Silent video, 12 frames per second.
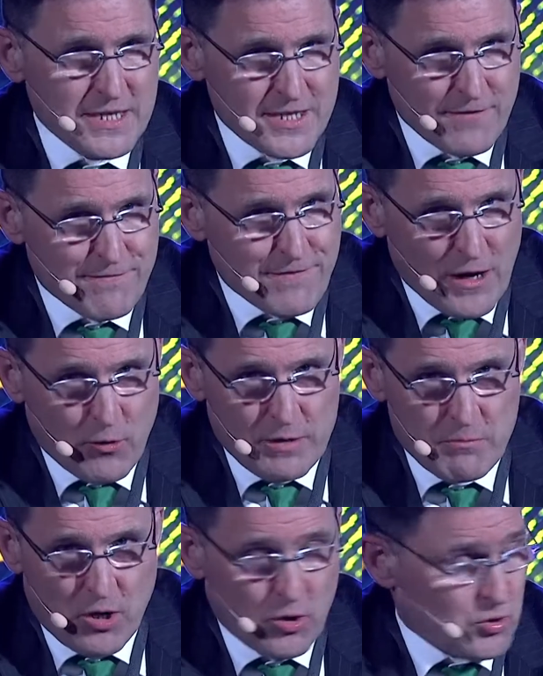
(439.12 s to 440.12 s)
the very
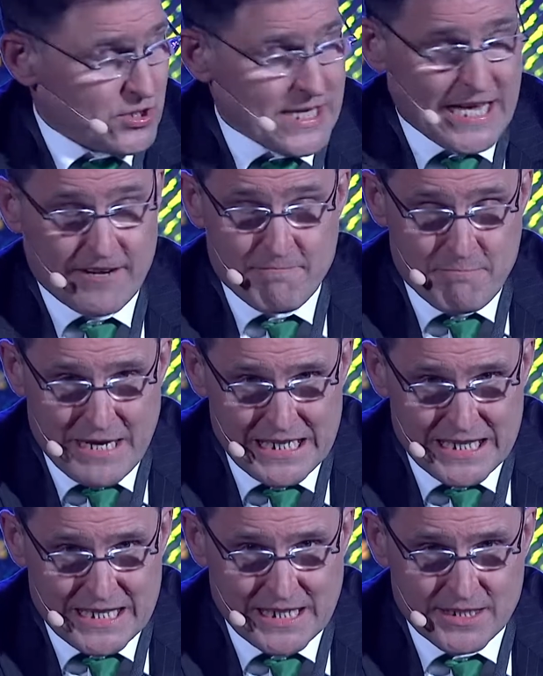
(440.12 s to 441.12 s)
most out of
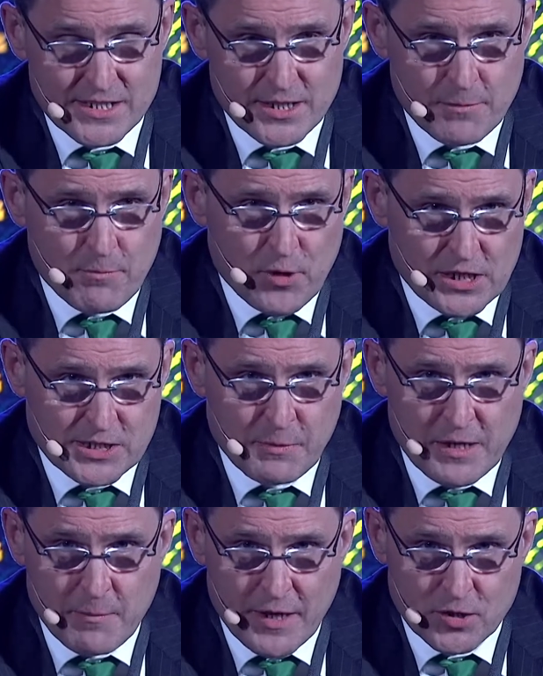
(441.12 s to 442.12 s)
many things that impressed
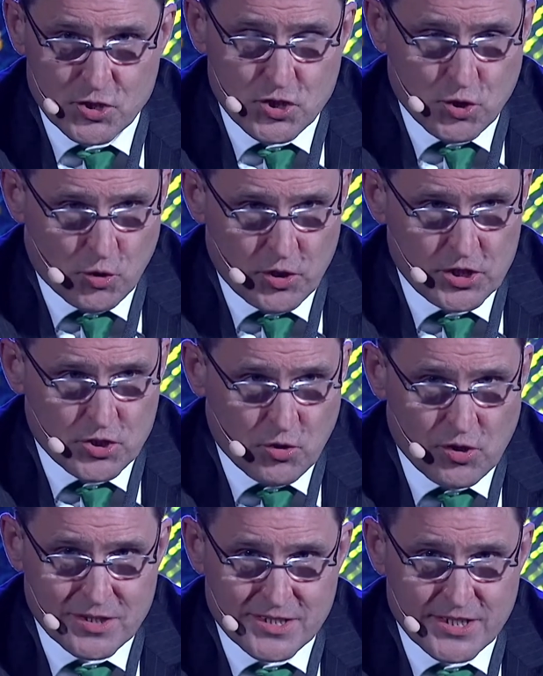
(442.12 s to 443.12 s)
me about Shorty
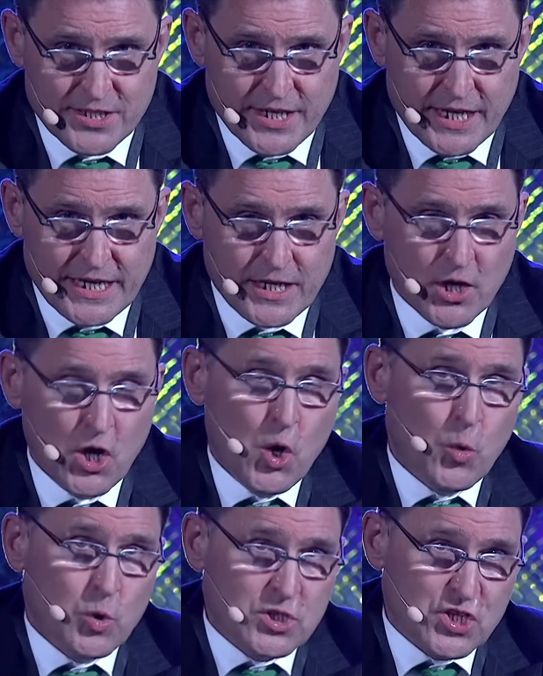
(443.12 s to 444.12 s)
Torres tonight
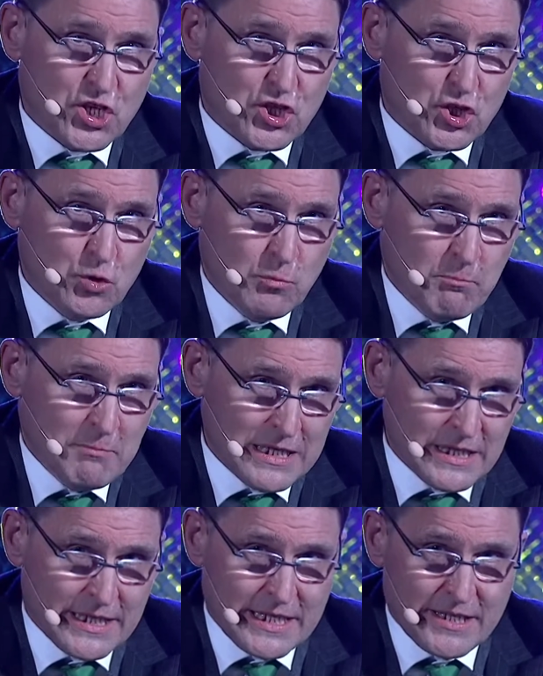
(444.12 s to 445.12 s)
was the
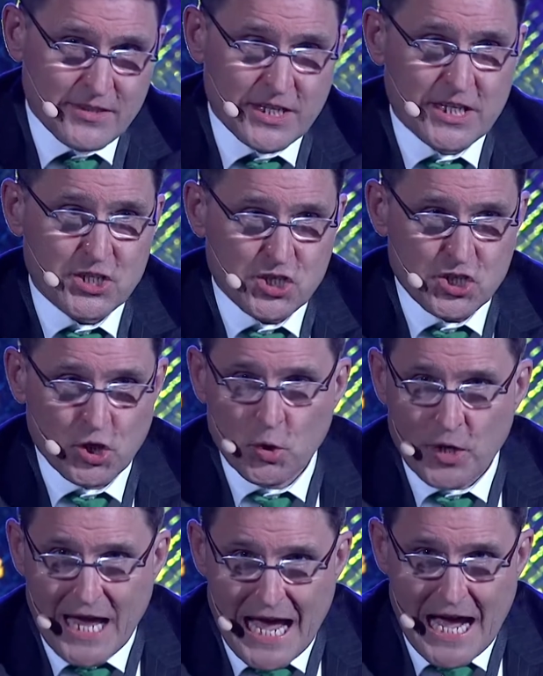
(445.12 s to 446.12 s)
humility that he
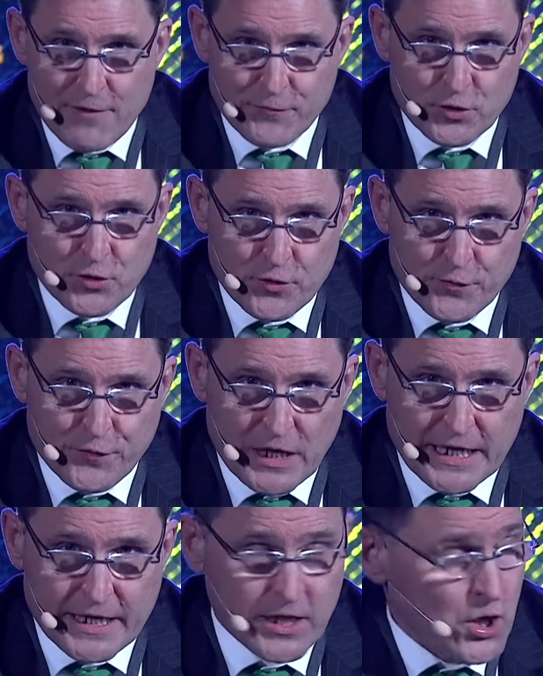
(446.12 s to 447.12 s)
showed after the
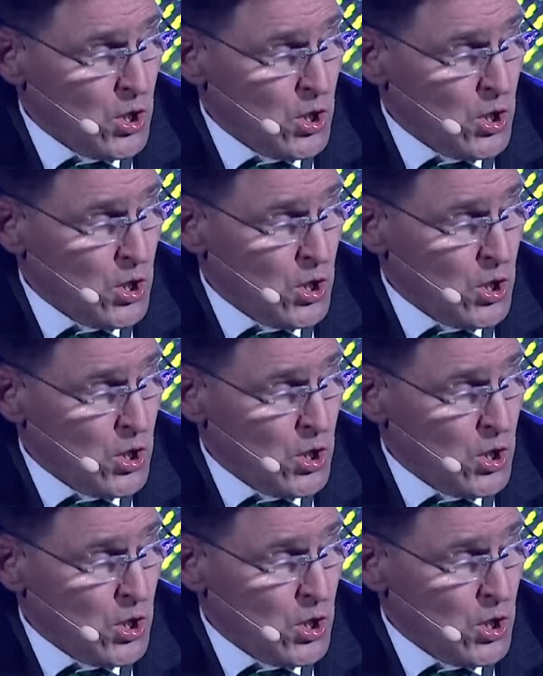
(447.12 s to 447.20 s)
fight.